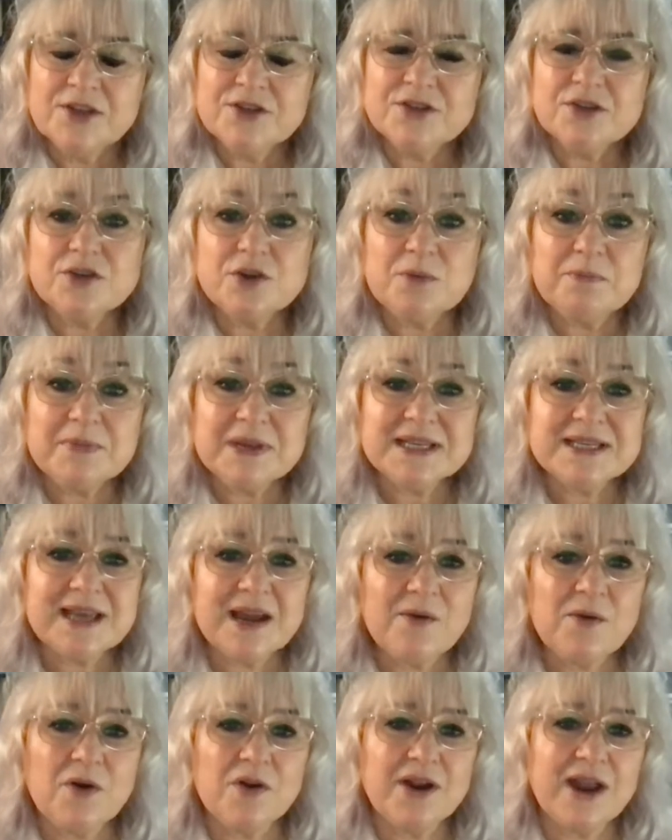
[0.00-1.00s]
So don't miss
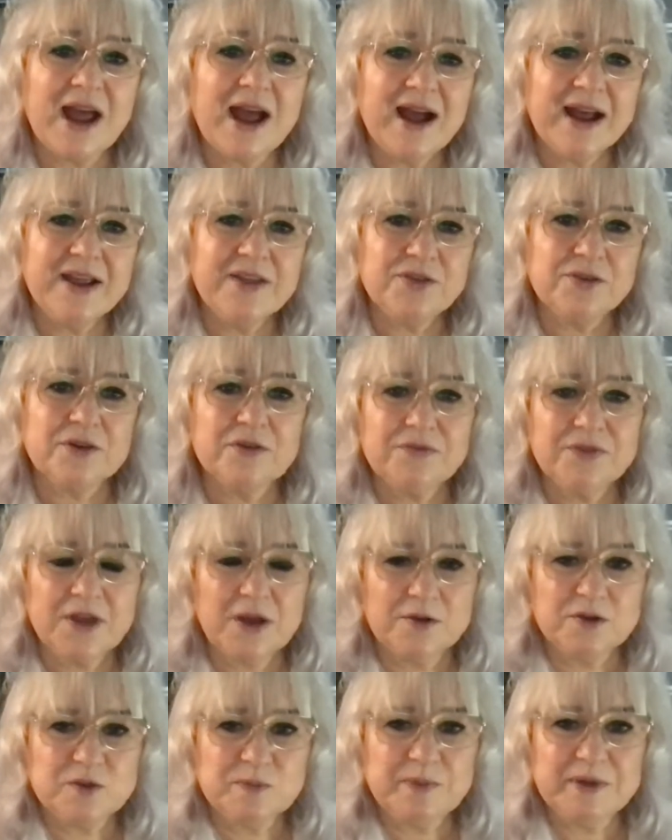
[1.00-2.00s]
out on either of
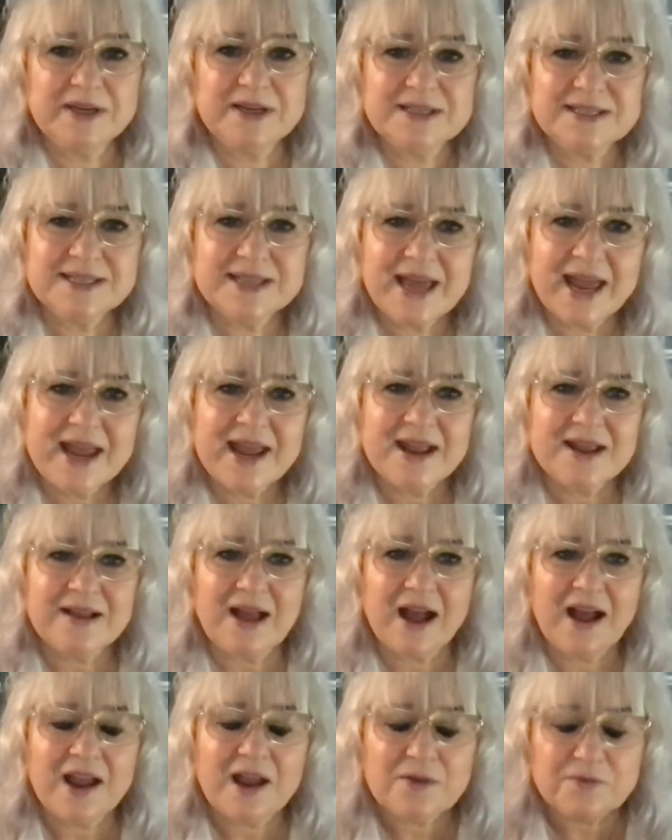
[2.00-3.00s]
those, because
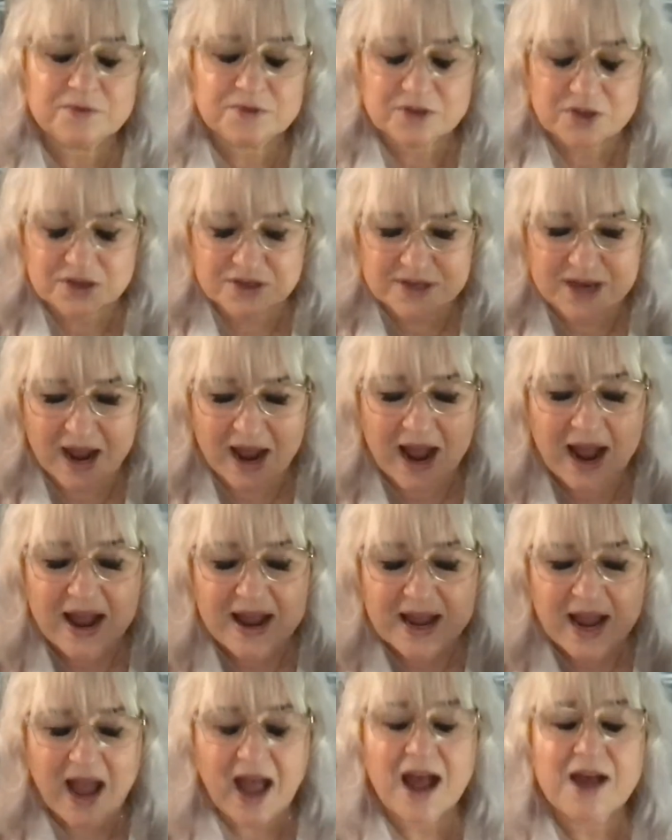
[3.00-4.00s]
I
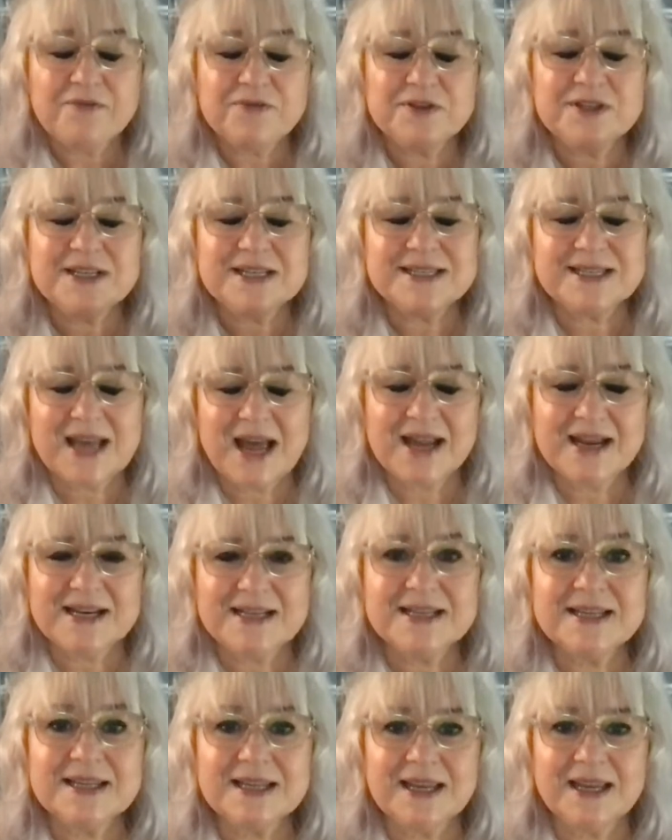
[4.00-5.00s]
have
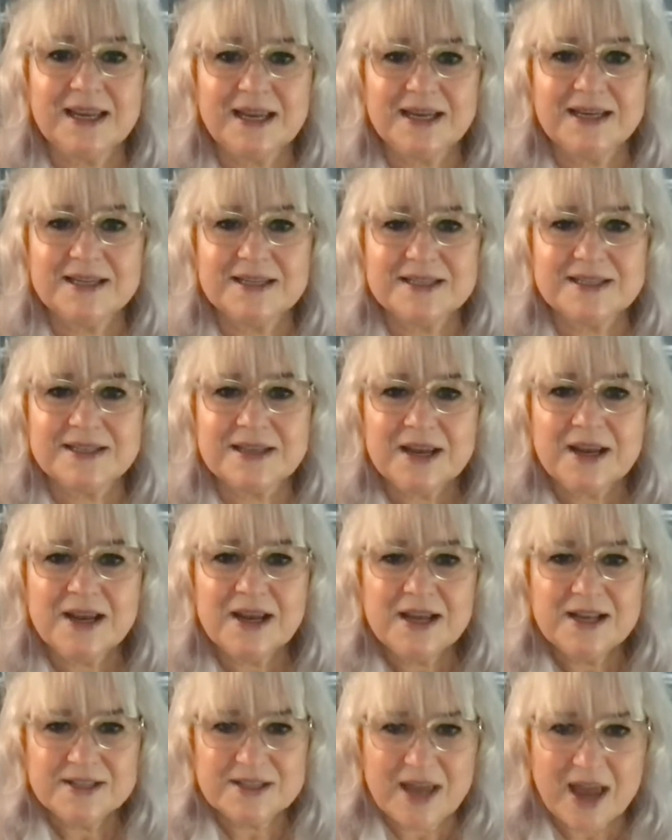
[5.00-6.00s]
designed these
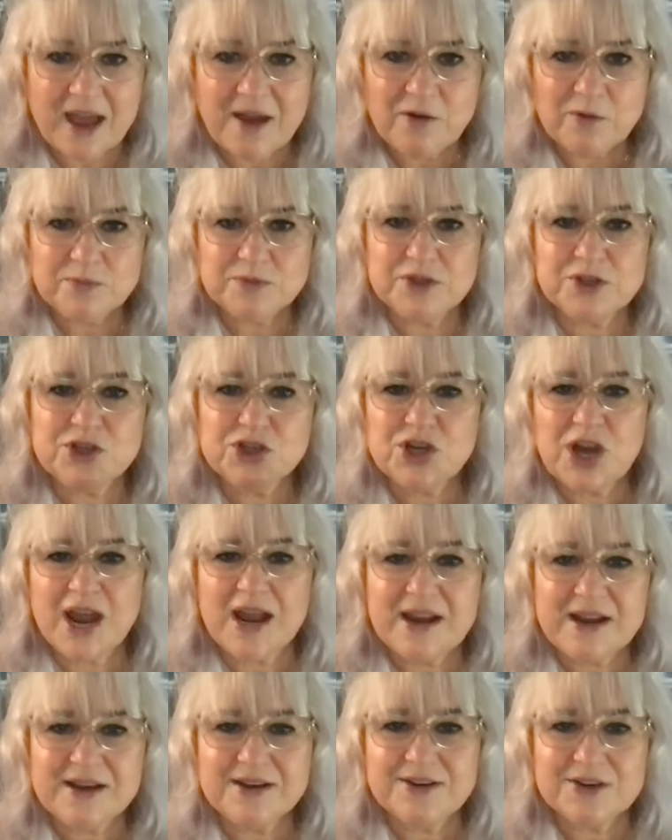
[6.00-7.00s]
to help to
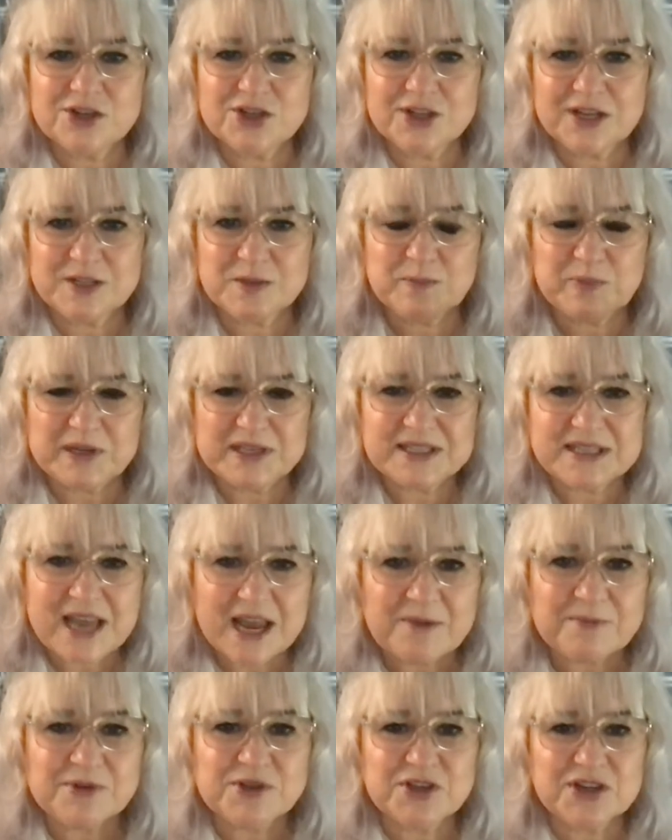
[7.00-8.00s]
change this
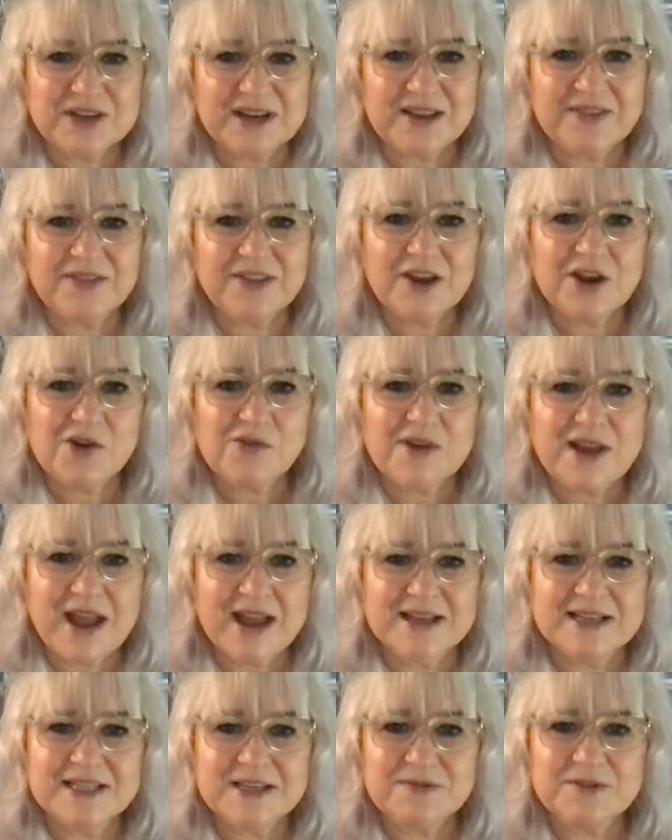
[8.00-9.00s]
perception in the
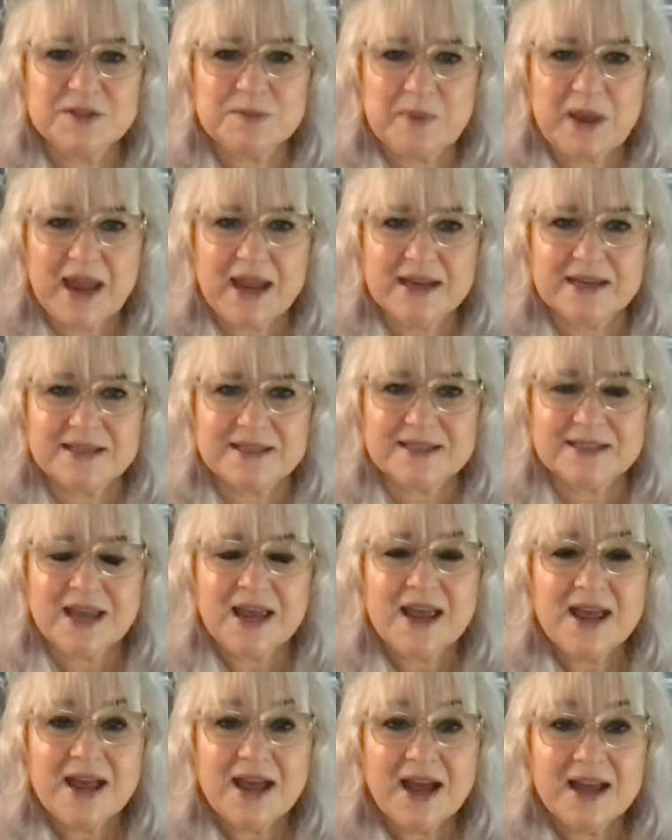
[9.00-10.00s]
creative space
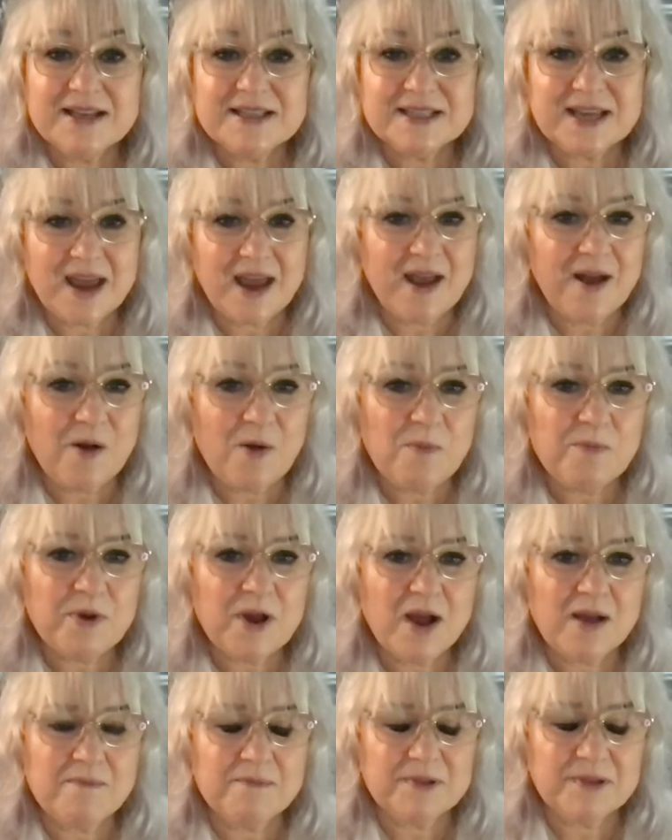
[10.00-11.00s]
and to help
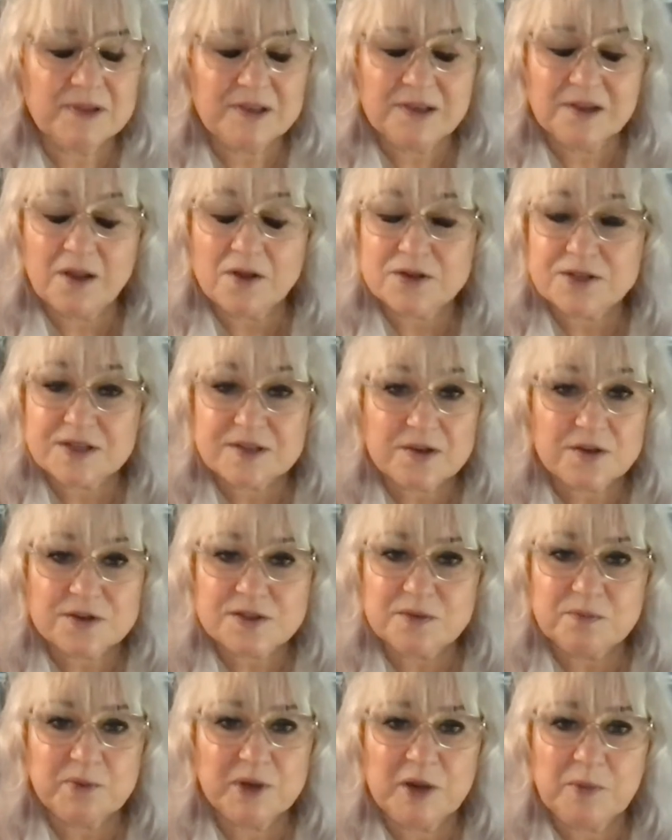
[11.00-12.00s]
lots and
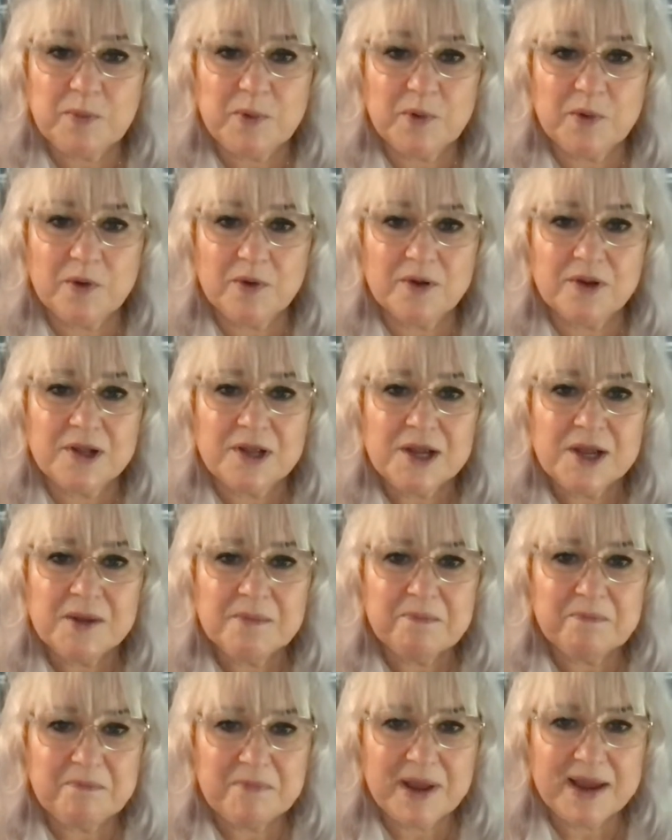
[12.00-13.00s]
lots of people
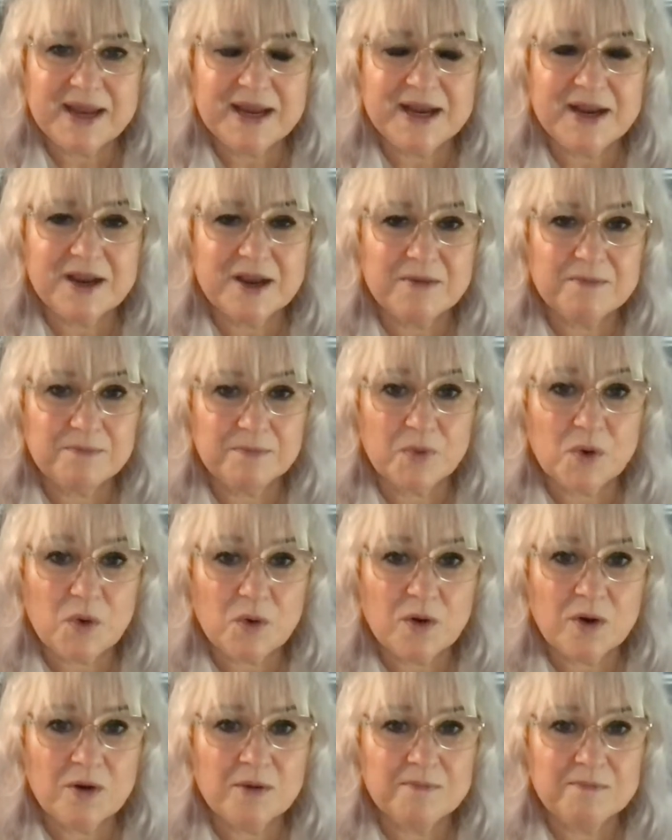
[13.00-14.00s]
make
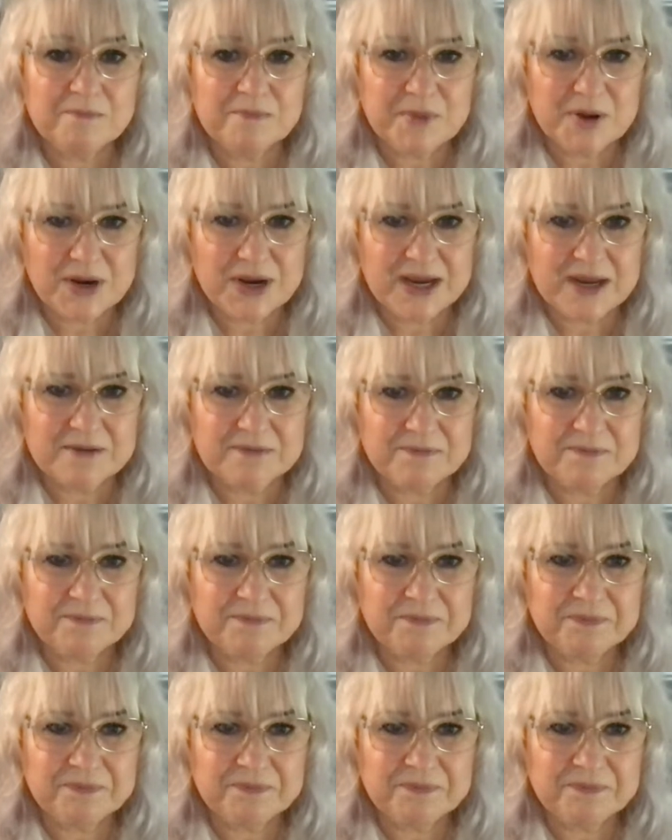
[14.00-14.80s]
more money.